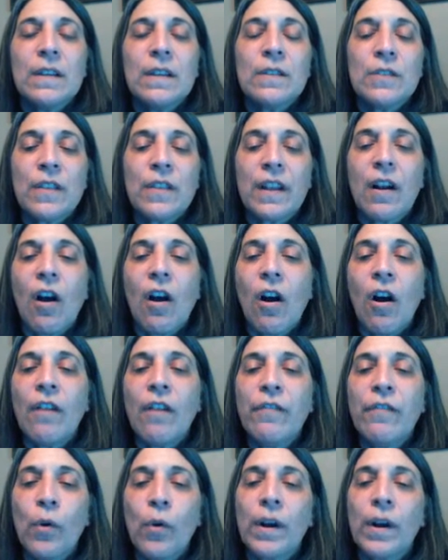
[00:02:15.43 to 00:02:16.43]
So then
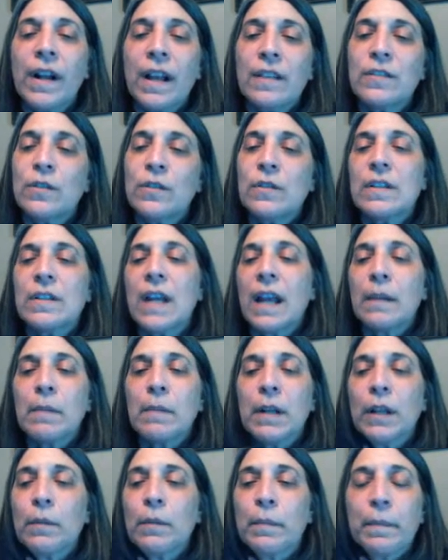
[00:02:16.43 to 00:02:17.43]
all 4 guns use 9
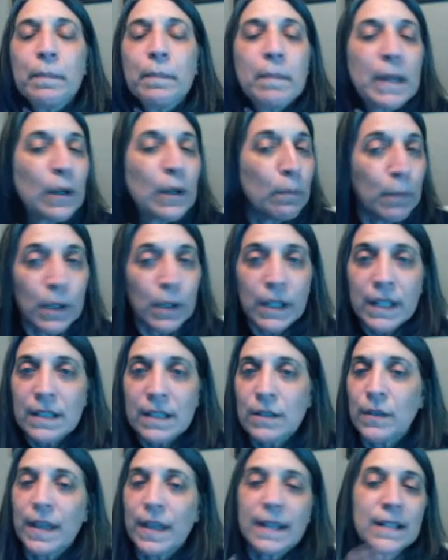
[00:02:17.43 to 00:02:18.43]
millimeter
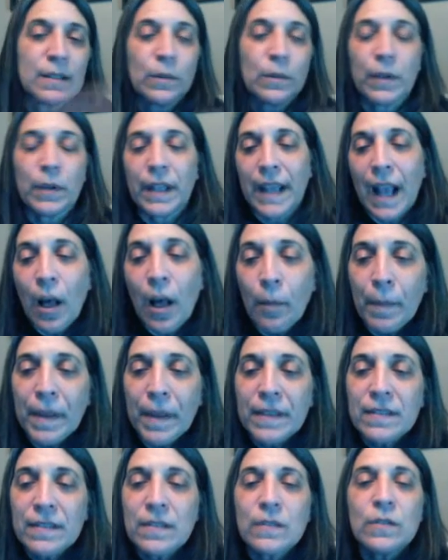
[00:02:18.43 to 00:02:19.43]
bullets. So that doesn't really help
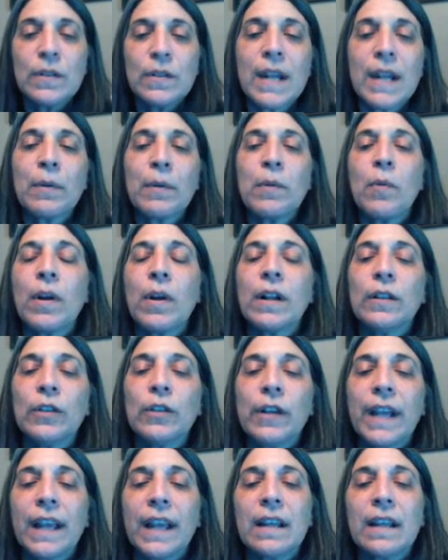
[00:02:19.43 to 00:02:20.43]
us. So now we want to
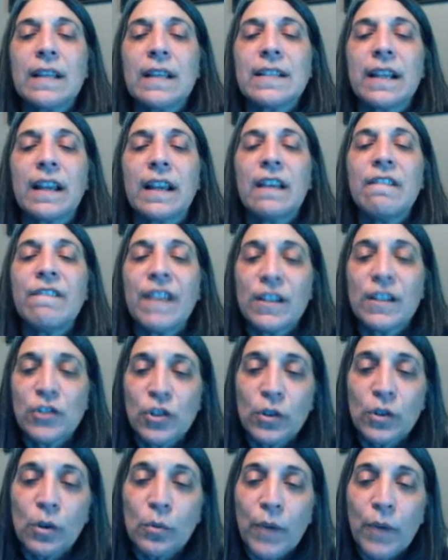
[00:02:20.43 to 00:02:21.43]
look at, is it
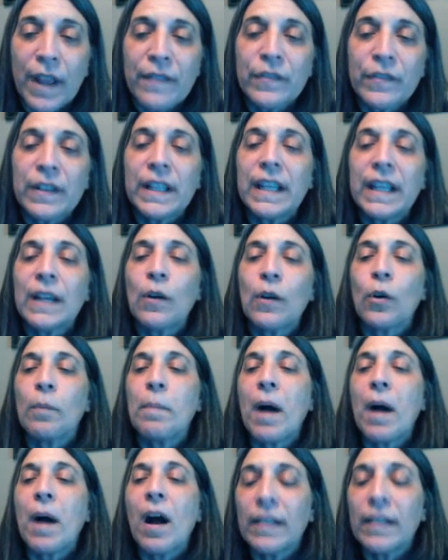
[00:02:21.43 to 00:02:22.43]
conventional rifling or
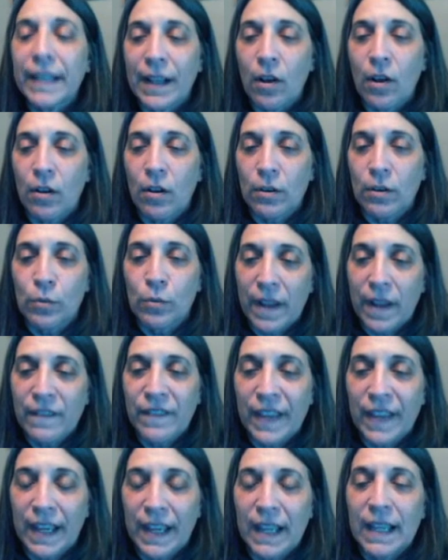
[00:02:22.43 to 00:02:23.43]
polygonal
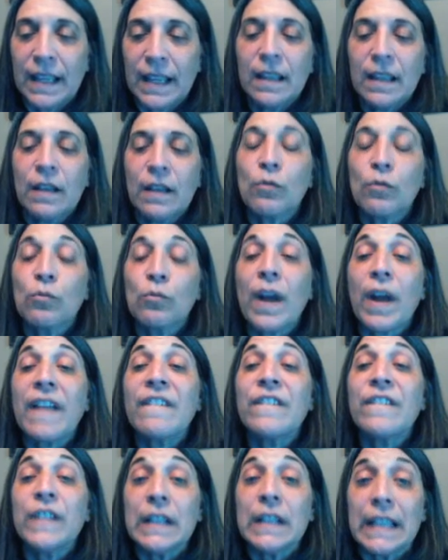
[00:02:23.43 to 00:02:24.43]

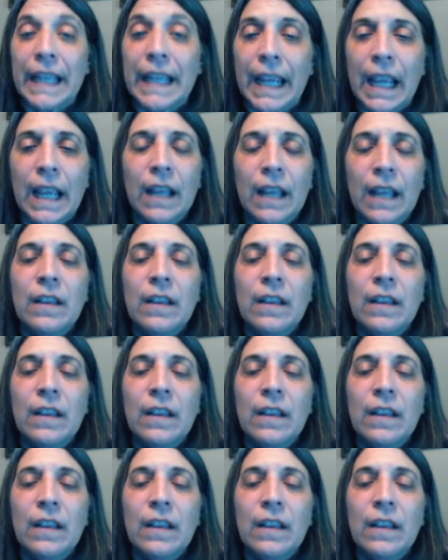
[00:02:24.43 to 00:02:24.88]
rifling?